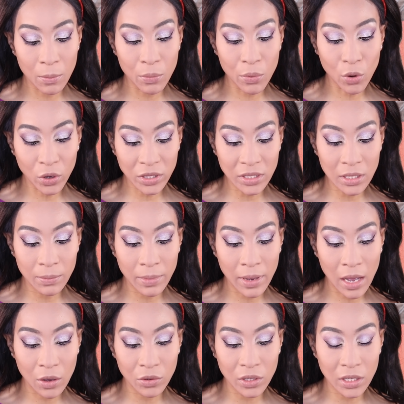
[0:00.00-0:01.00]
bronzing
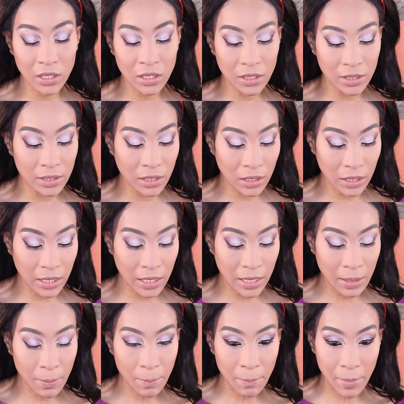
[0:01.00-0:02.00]
powder. It's
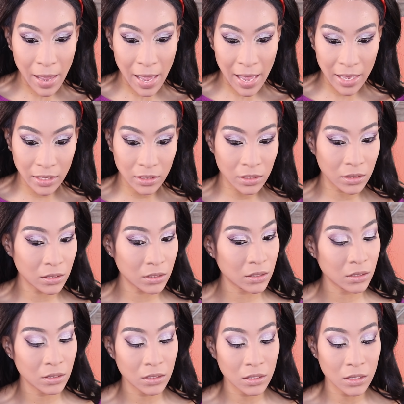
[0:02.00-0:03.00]
silky matte,
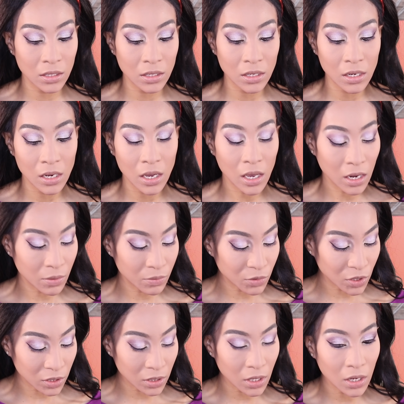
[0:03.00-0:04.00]
and I'm
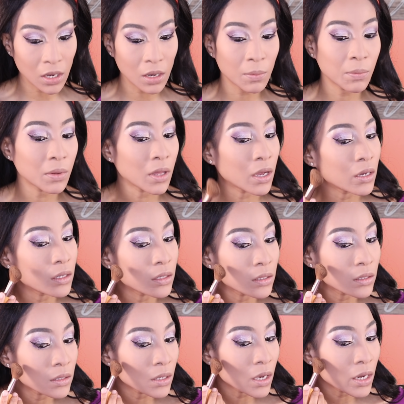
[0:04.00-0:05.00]
just going to apply
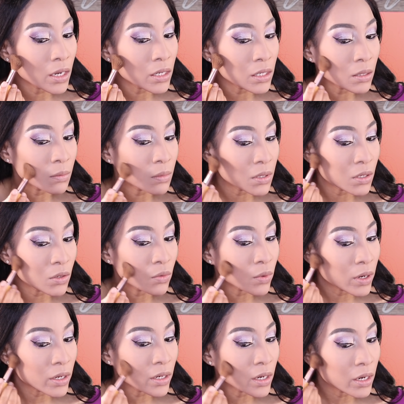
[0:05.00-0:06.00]
a tiny bit
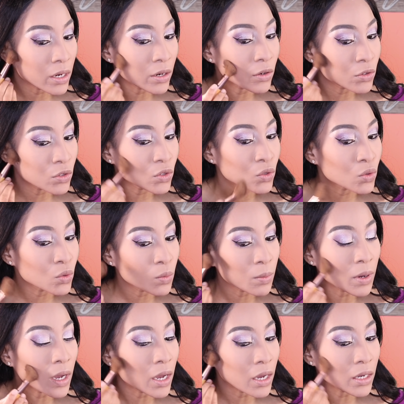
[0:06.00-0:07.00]
right here to
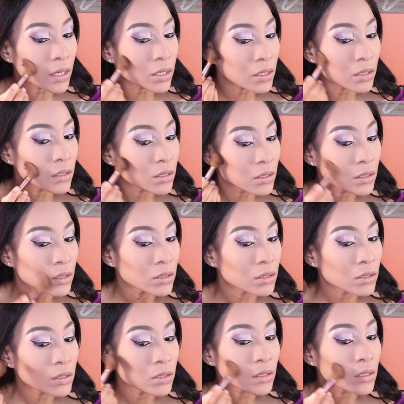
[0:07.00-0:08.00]
my
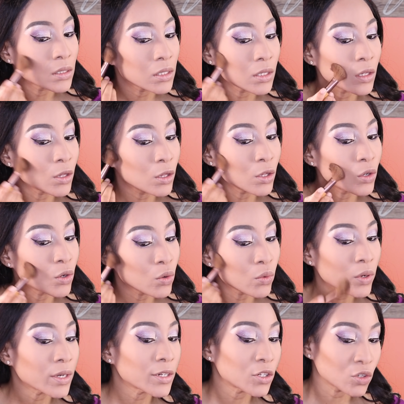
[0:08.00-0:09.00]

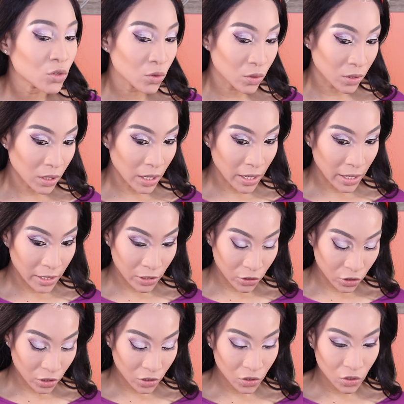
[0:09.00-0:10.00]
lower
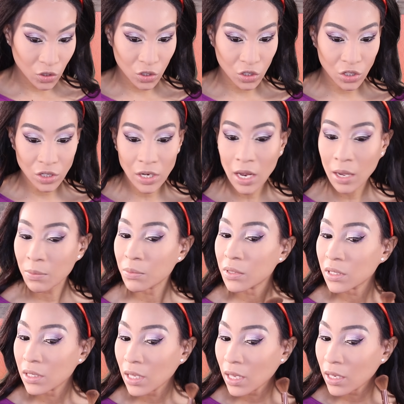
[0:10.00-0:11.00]
jawline just to
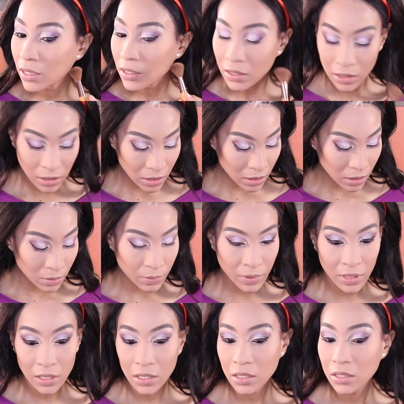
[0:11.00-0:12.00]
sharpen that a little
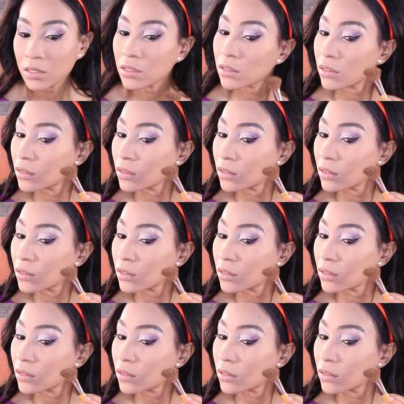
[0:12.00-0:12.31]
bit.